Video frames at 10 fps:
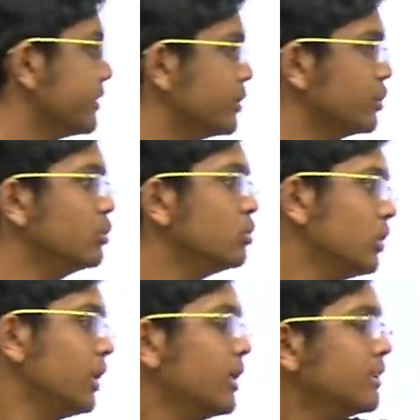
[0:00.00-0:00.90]
method to
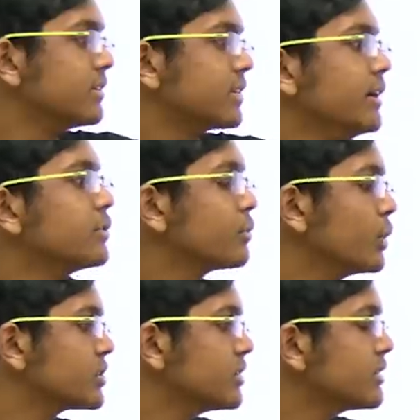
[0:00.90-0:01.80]
do these kinds of
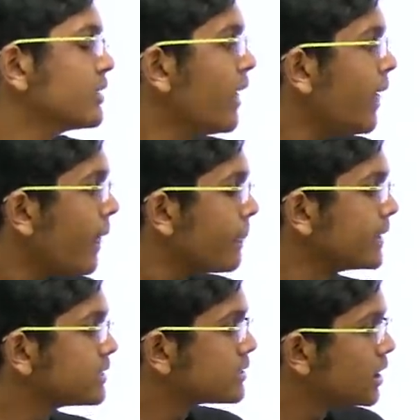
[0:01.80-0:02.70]
questions.
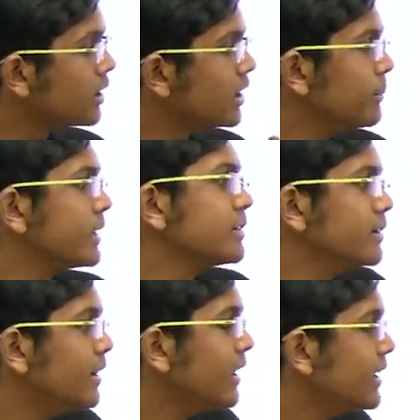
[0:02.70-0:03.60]
The third
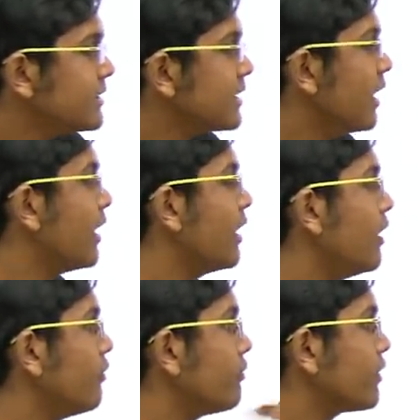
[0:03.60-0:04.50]
method is
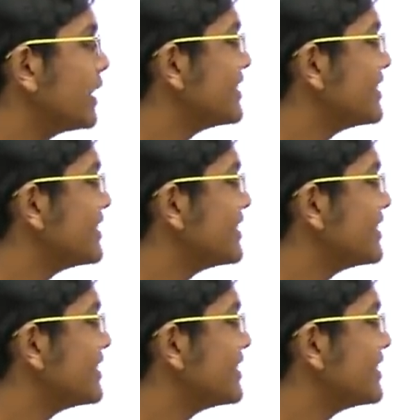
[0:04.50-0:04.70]
of